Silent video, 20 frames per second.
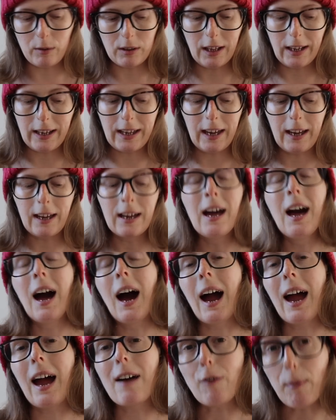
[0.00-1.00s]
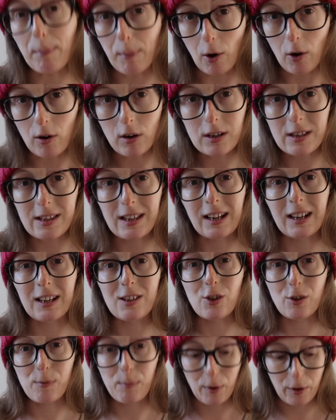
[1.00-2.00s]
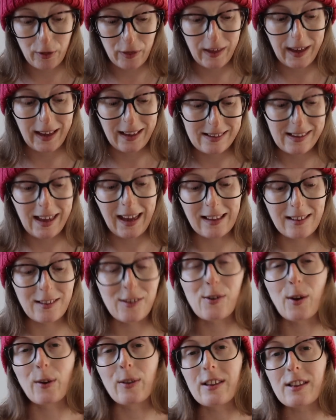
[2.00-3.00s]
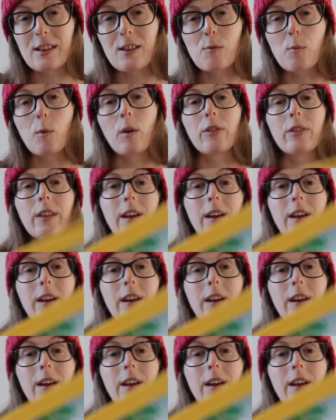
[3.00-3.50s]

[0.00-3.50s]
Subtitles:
like it, I have a box and I just put things in. So this is one